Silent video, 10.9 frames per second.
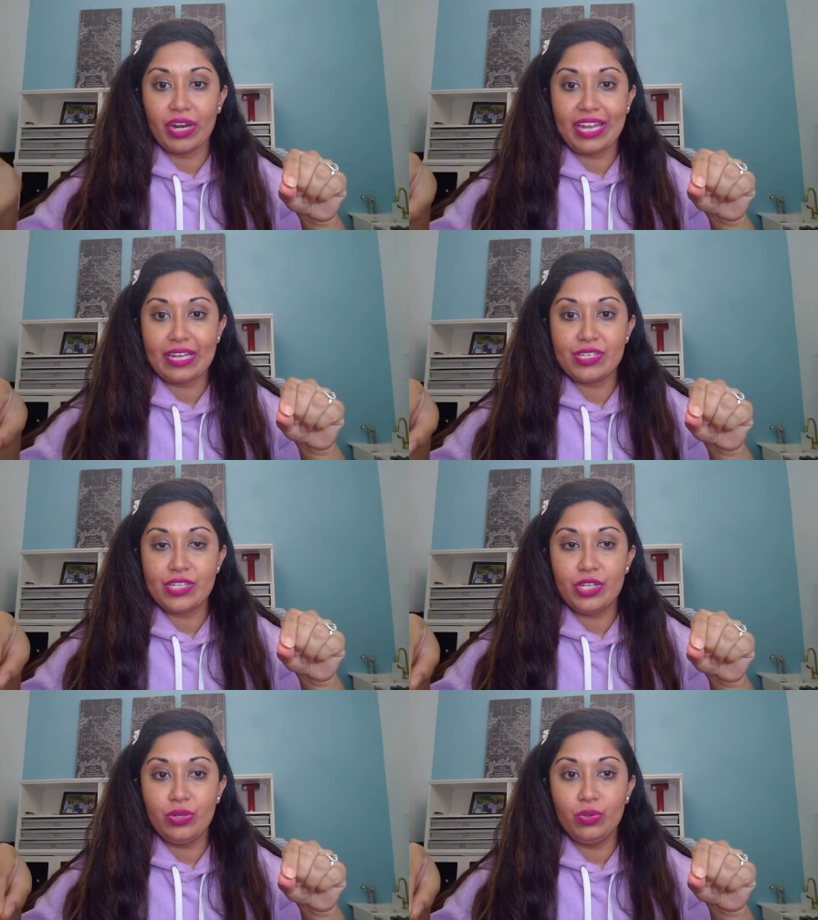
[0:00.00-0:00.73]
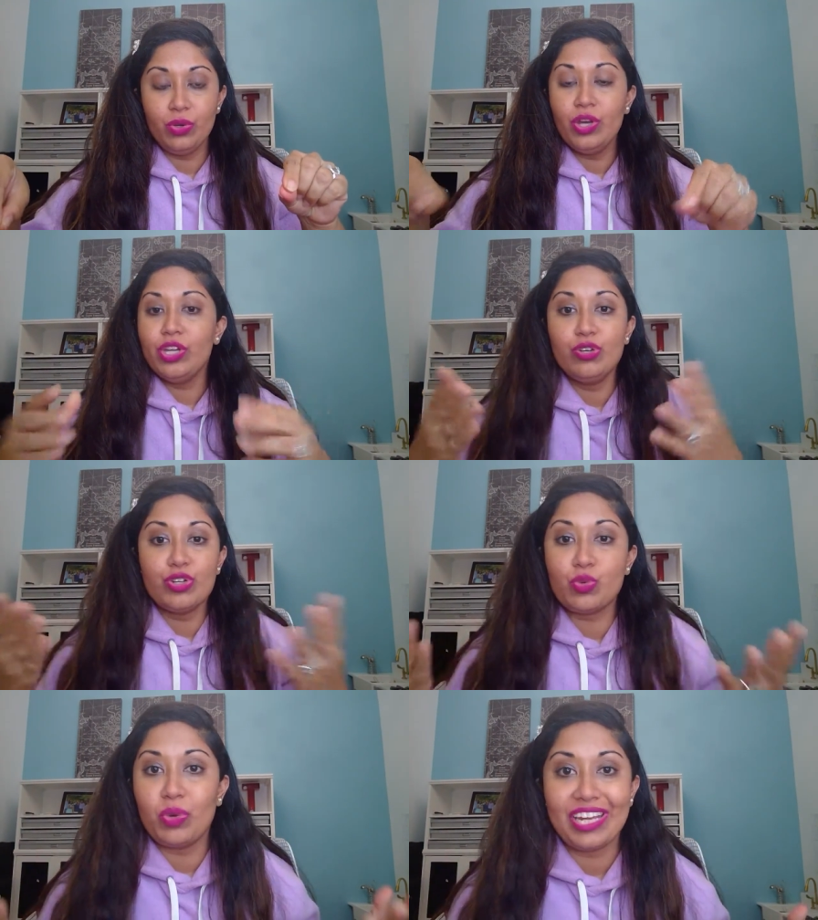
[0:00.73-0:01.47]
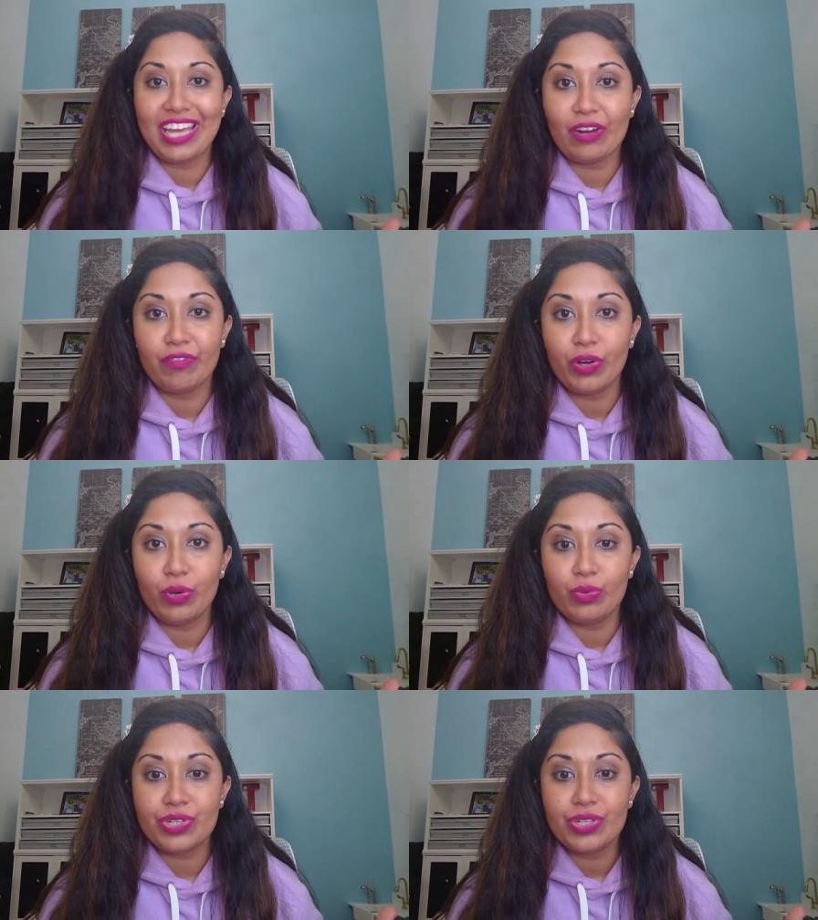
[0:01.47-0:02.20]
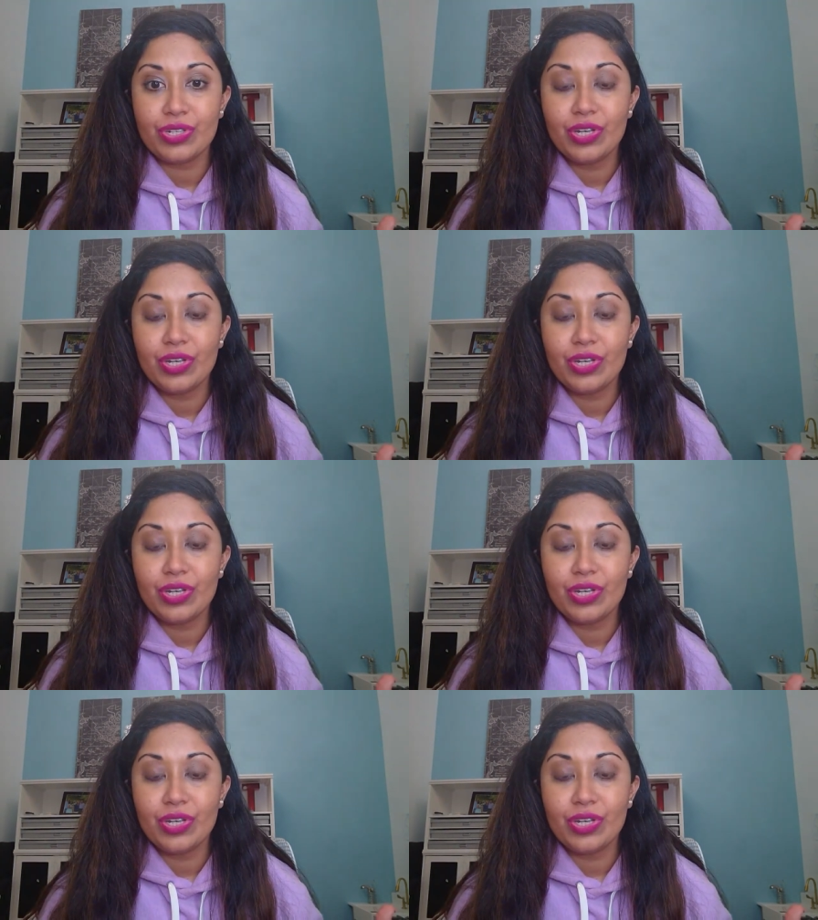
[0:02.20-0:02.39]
against you, you just wouldn't get a vote.